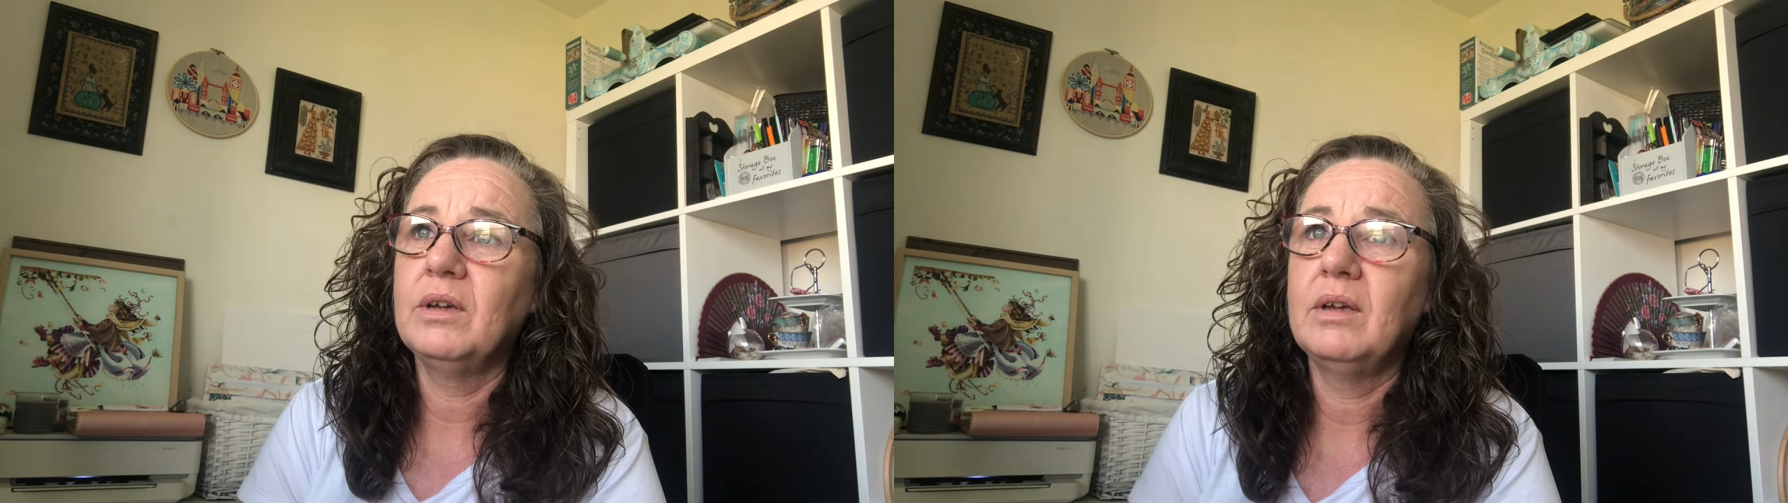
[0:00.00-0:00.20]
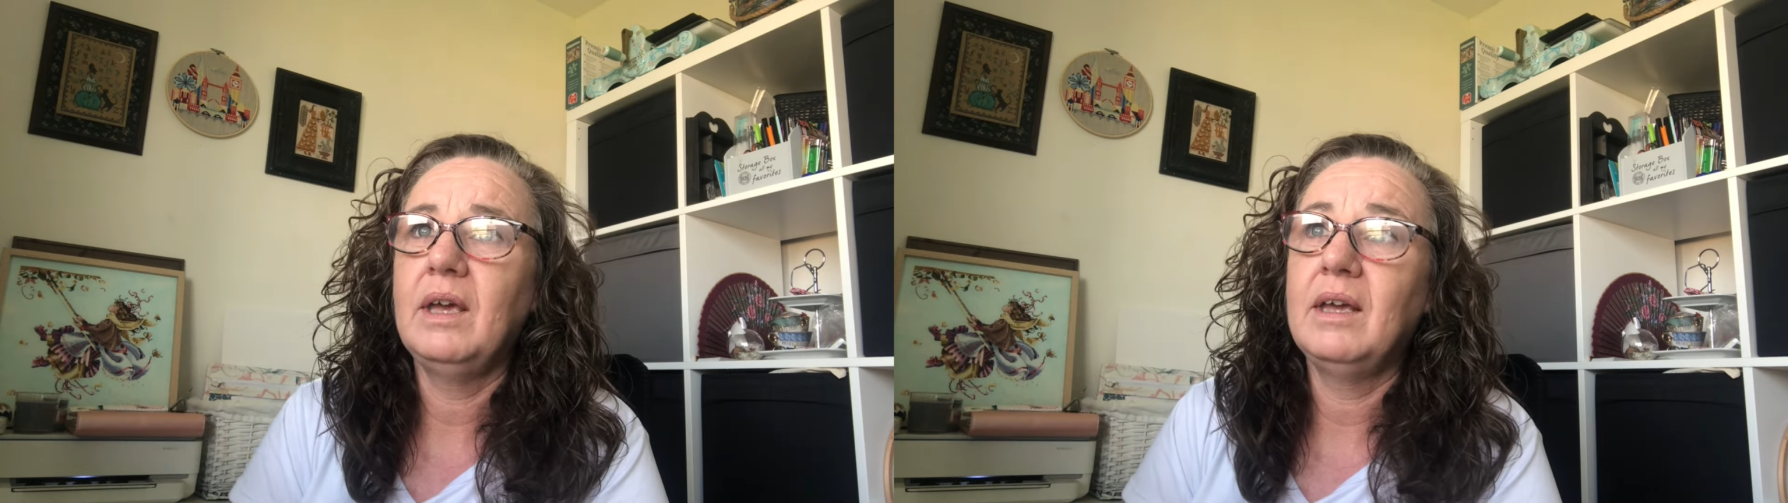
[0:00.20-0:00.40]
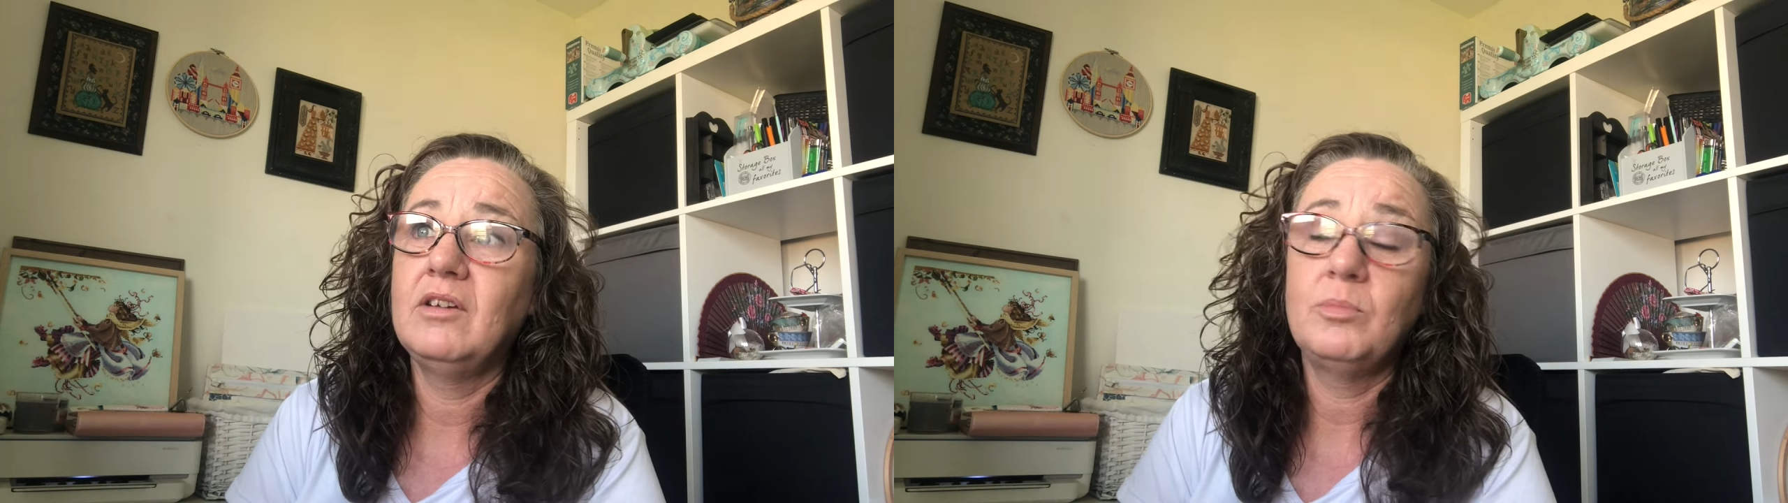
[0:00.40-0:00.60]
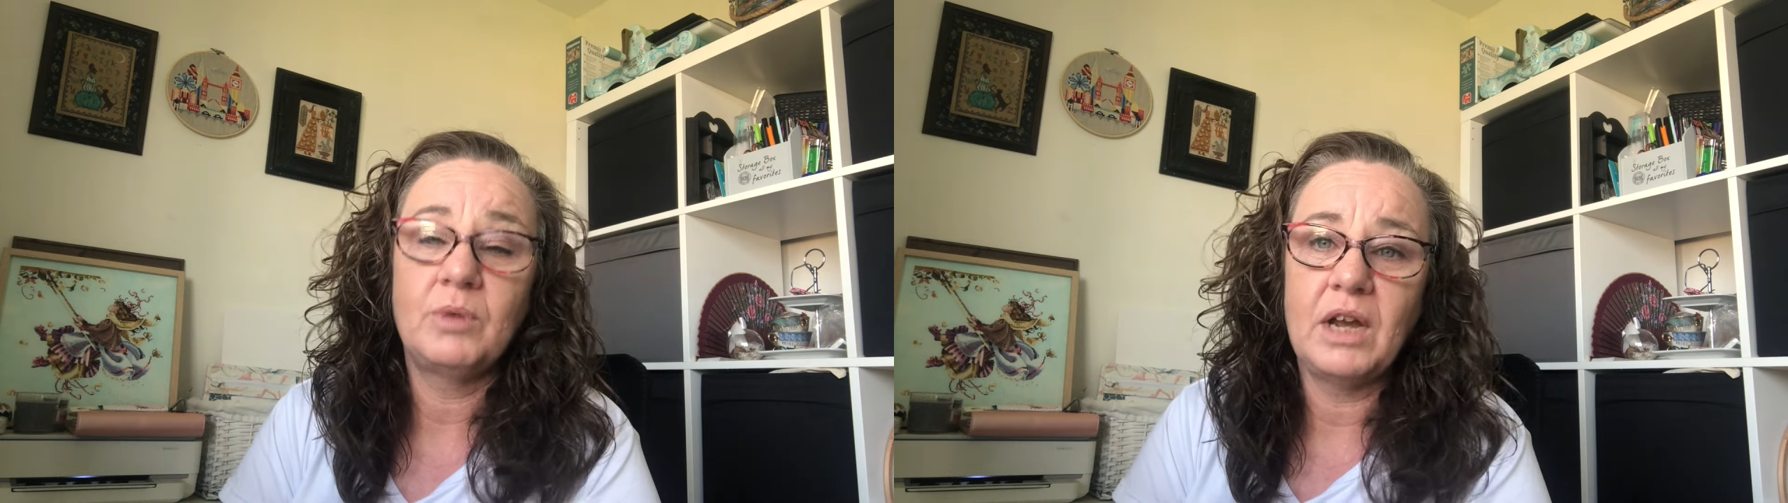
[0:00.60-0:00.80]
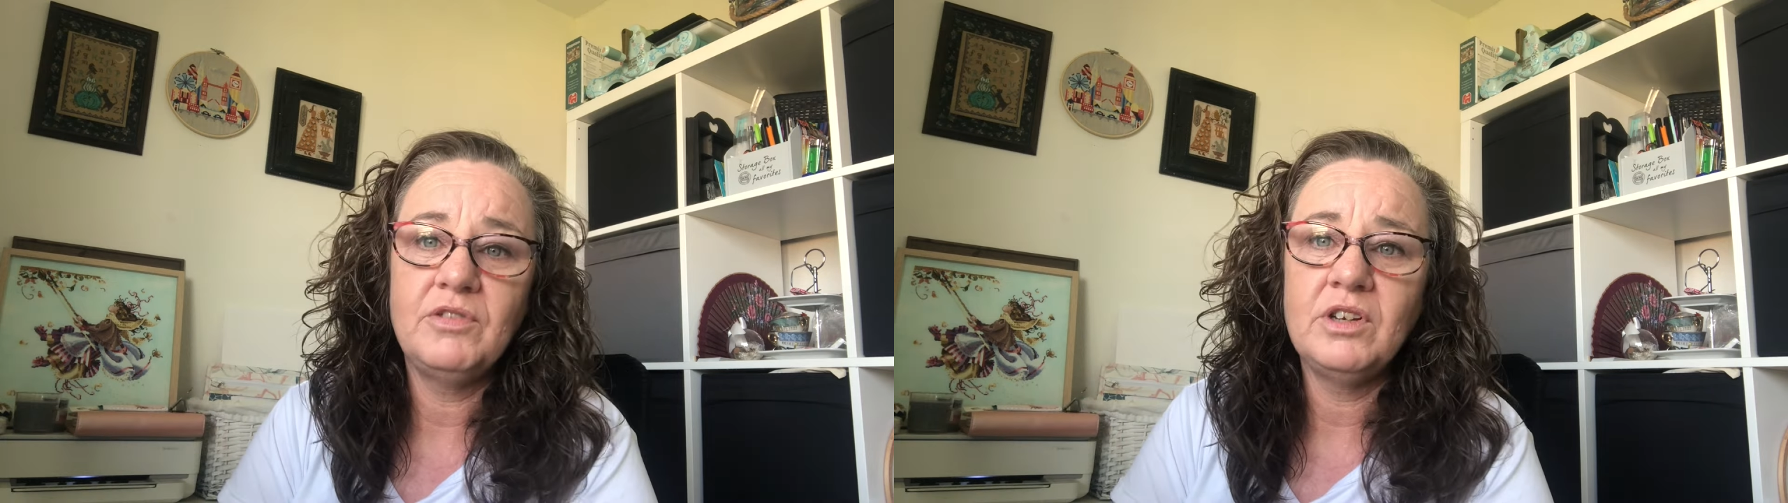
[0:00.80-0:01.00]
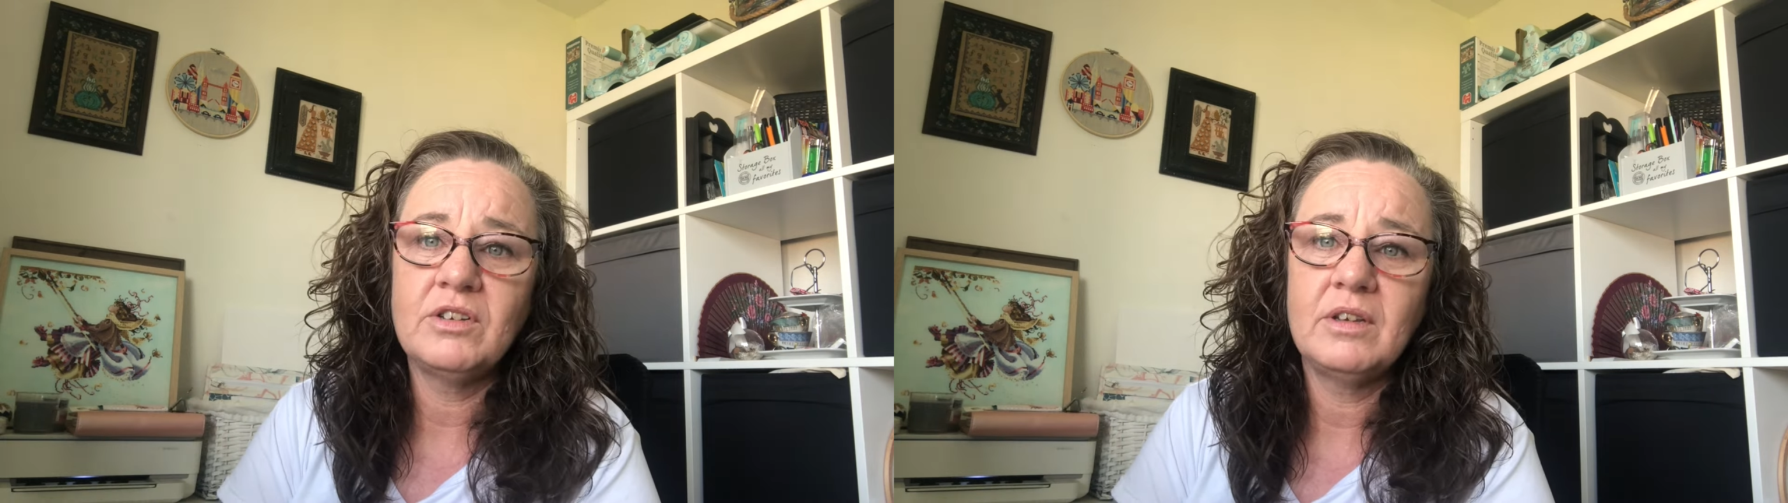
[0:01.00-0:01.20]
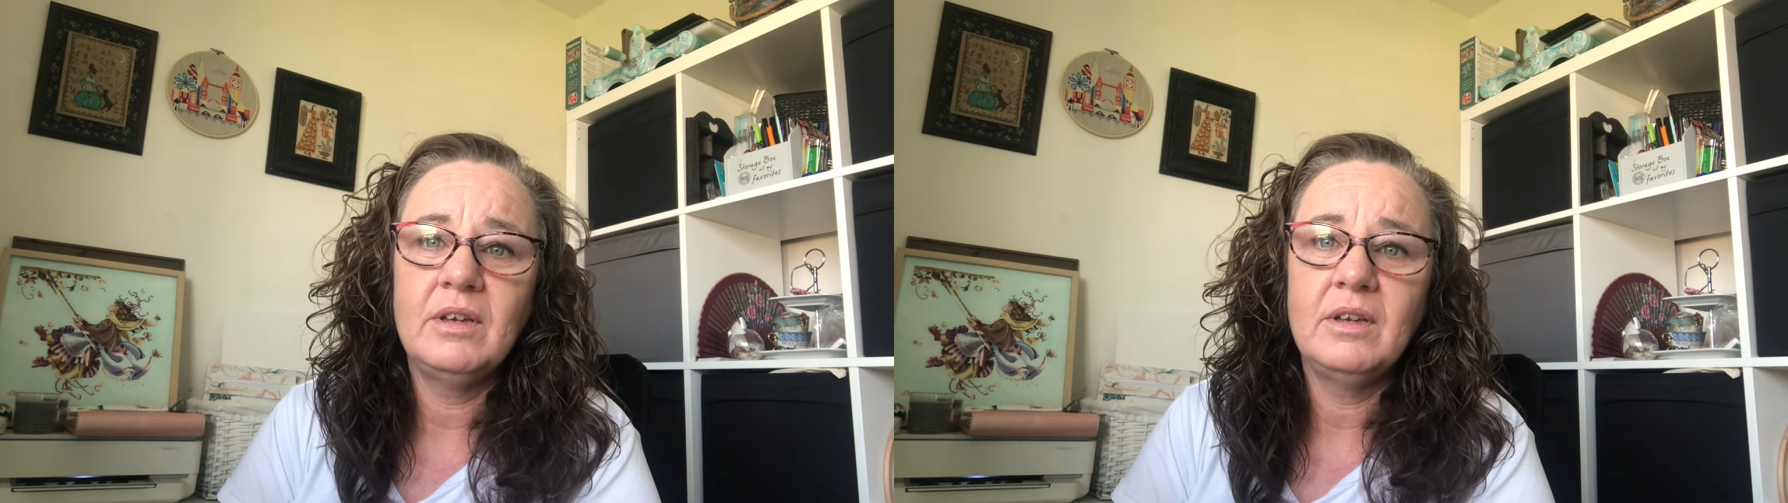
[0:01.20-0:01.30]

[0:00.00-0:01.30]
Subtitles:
and private,